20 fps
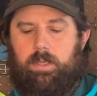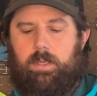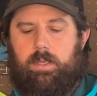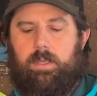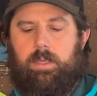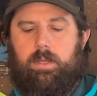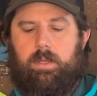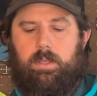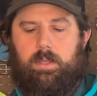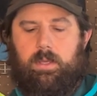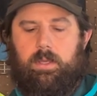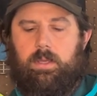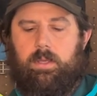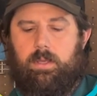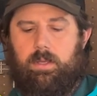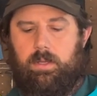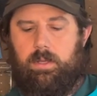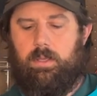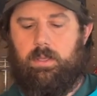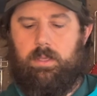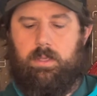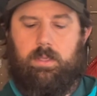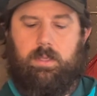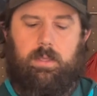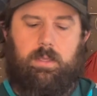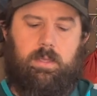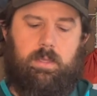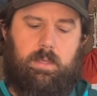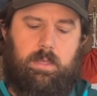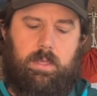into the hood,
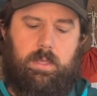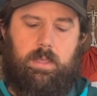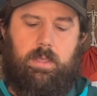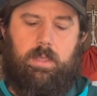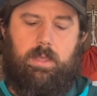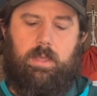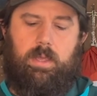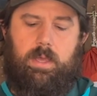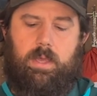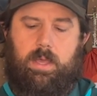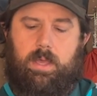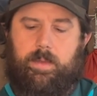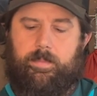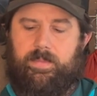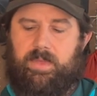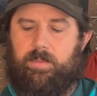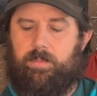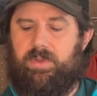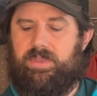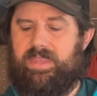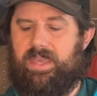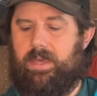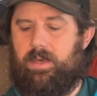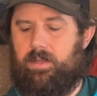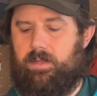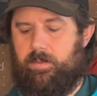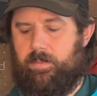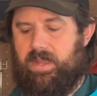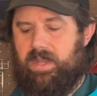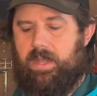and put that
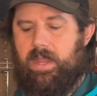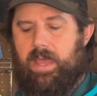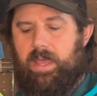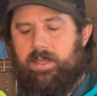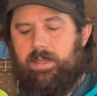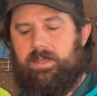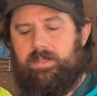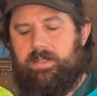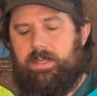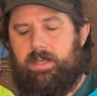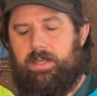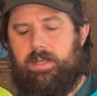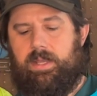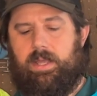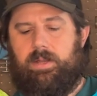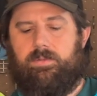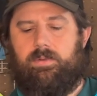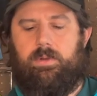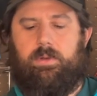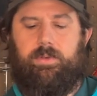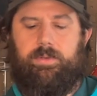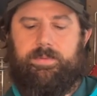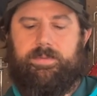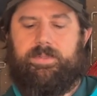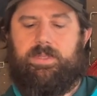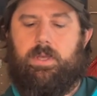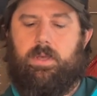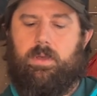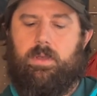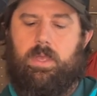under my neck as like a neck roll.
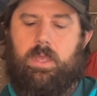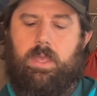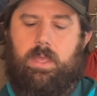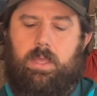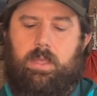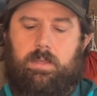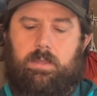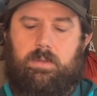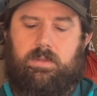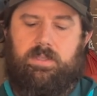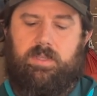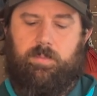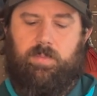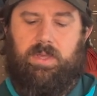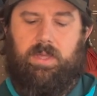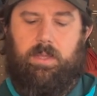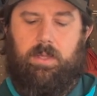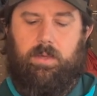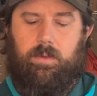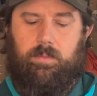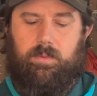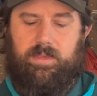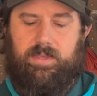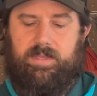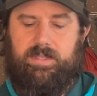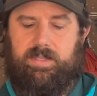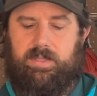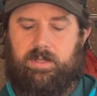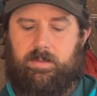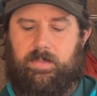So use the pillow with
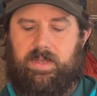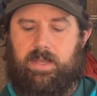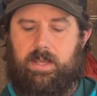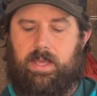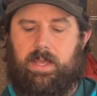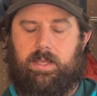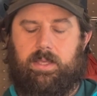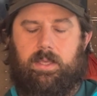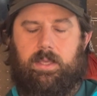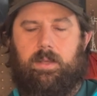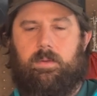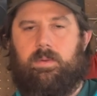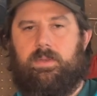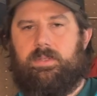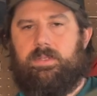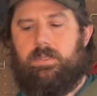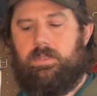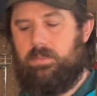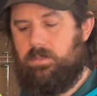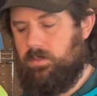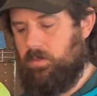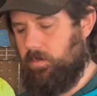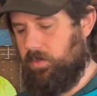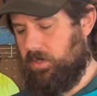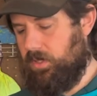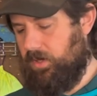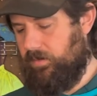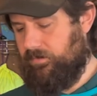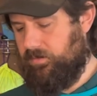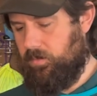this under my neck and was super
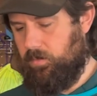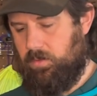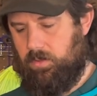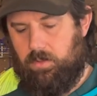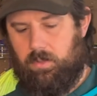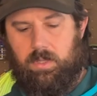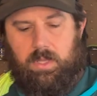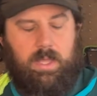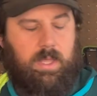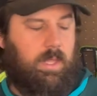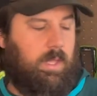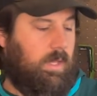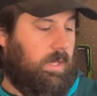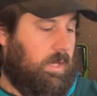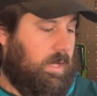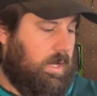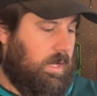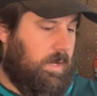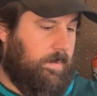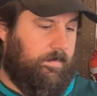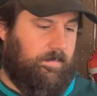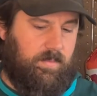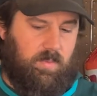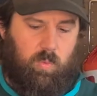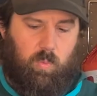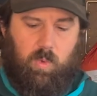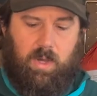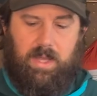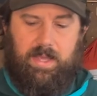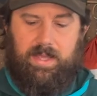comfortable
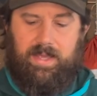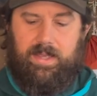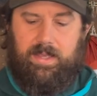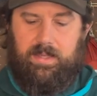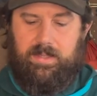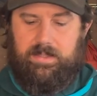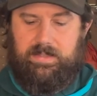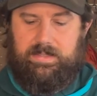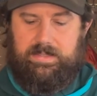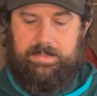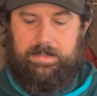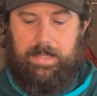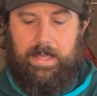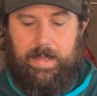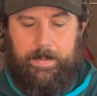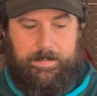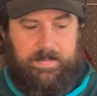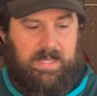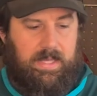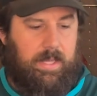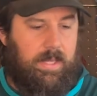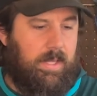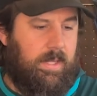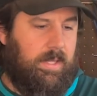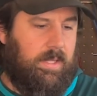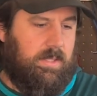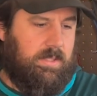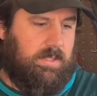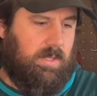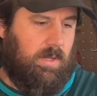while I slept.
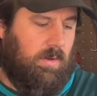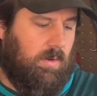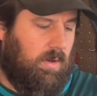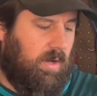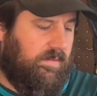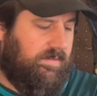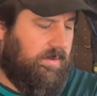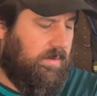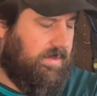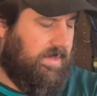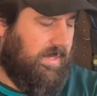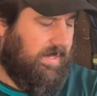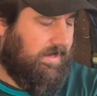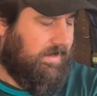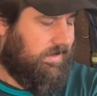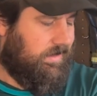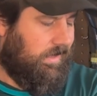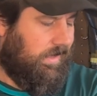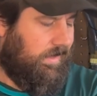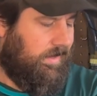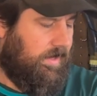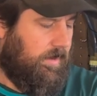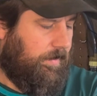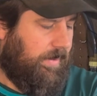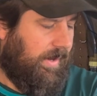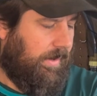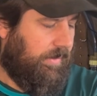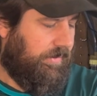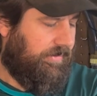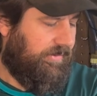So a few things on the
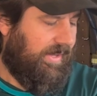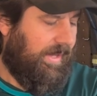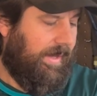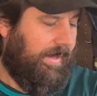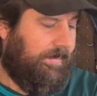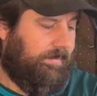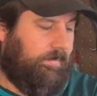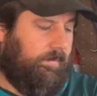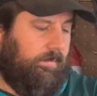apparel side,